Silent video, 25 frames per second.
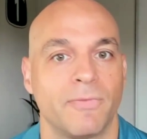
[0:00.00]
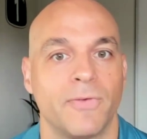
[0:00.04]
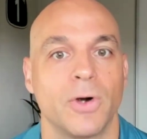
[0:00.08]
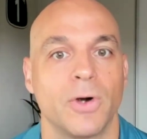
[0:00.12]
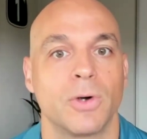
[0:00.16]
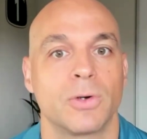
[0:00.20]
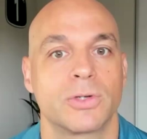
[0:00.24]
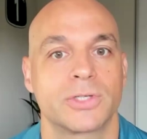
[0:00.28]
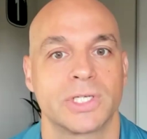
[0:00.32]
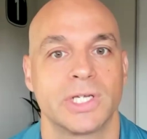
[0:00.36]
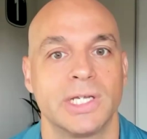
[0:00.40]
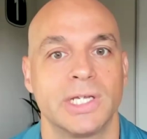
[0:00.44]

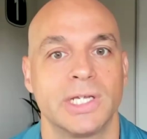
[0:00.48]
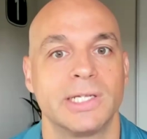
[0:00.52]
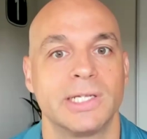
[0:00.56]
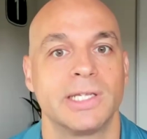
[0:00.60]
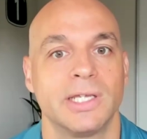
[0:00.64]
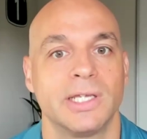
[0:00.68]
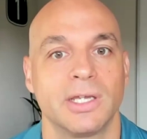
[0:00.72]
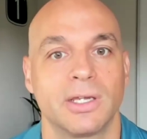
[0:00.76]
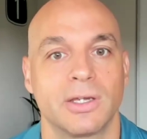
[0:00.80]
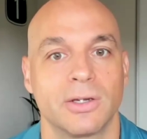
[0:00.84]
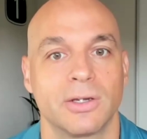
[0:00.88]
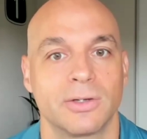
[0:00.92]
folks in
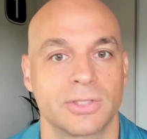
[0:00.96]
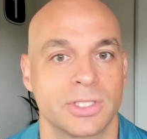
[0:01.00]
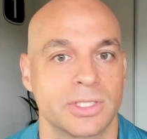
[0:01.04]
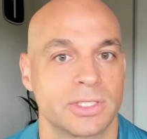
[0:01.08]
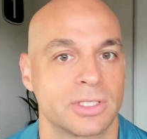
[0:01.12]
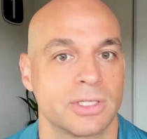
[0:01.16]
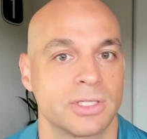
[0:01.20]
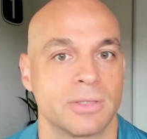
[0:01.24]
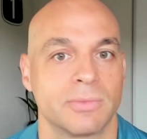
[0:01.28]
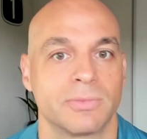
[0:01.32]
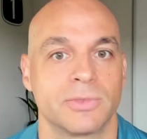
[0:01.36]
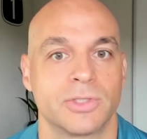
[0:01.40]
the
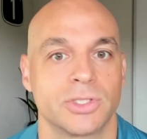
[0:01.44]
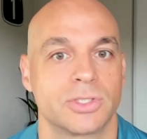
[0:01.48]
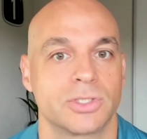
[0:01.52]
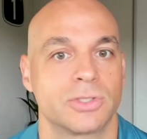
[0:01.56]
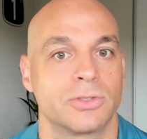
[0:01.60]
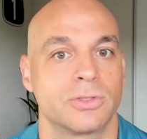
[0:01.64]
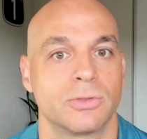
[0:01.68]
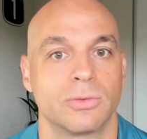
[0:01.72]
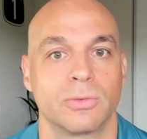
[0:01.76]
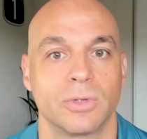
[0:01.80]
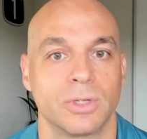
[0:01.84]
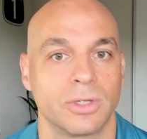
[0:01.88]
ecosystem
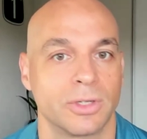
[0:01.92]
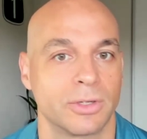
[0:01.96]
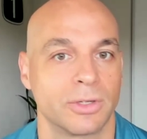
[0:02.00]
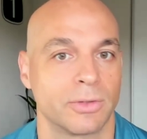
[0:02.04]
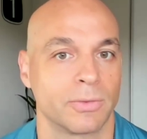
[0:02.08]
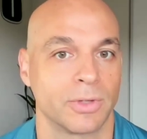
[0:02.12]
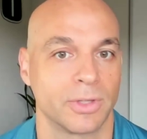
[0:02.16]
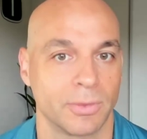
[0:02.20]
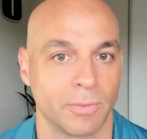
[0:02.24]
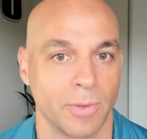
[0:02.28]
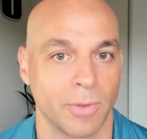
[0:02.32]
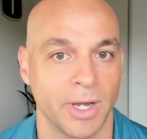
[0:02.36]
just do really,
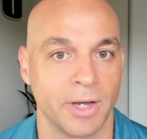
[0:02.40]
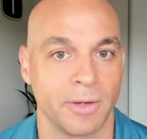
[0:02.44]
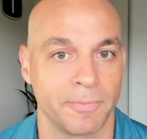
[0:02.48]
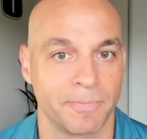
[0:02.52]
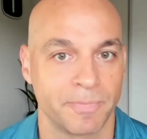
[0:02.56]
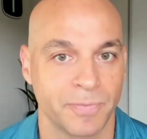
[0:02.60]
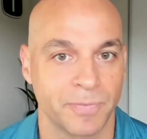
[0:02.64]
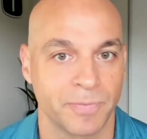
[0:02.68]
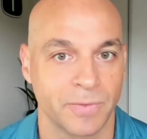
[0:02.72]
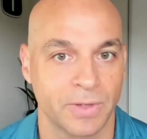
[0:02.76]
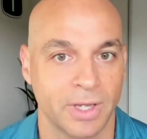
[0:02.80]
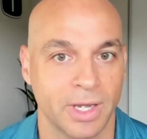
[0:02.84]
really
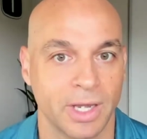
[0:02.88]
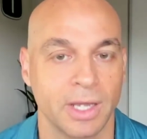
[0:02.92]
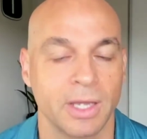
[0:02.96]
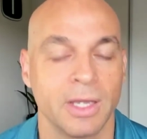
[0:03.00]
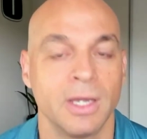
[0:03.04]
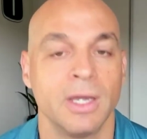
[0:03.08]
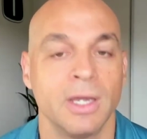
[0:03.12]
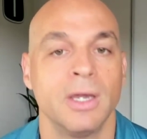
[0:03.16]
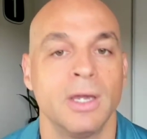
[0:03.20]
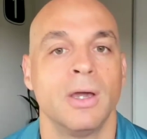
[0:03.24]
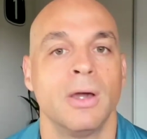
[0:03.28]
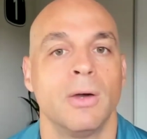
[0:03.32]
well,
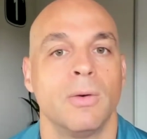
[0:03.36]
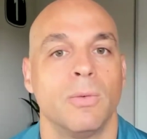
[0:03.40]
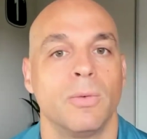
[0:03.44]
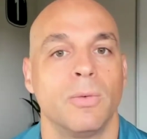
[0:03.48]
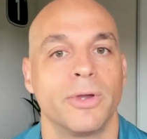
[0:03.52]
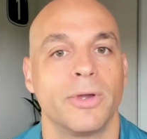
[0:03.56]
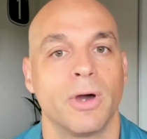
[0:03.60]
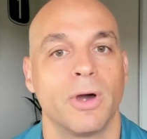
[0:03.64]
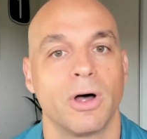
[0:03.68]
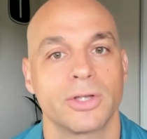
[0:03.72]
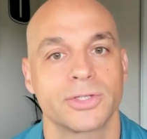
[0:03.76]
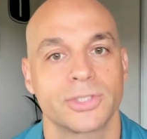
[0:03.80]
okay?
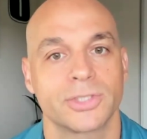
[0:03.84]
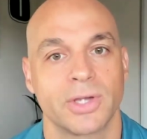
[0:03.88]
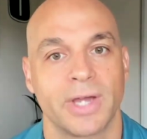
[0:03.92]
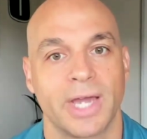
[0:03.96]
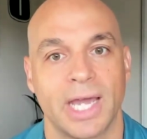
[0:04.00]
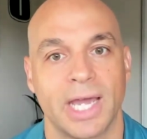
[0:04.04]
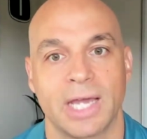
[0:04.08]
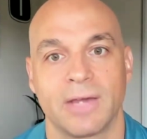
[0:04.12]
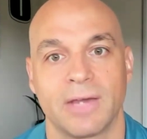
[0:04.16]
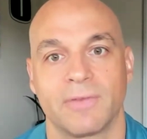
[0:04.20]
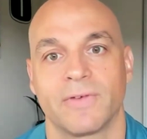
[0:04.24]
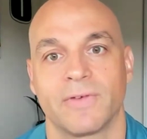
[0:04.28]
We also
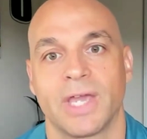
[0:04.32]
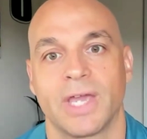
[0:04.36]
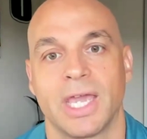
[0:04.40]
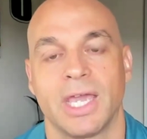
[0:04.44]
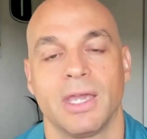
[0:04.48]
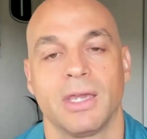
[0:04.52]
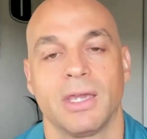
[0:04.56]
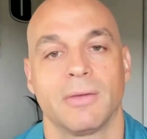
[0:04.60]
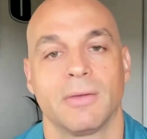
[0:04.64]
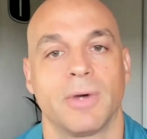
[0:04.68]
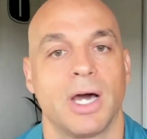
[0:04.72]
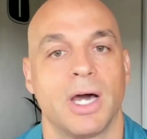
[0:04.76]
have
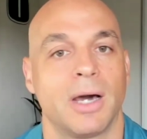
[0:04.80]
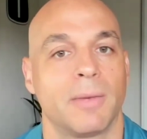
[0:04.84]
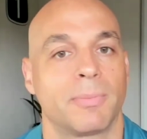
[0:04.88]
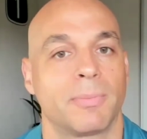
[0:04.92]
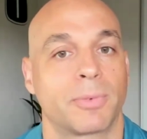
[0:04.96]
a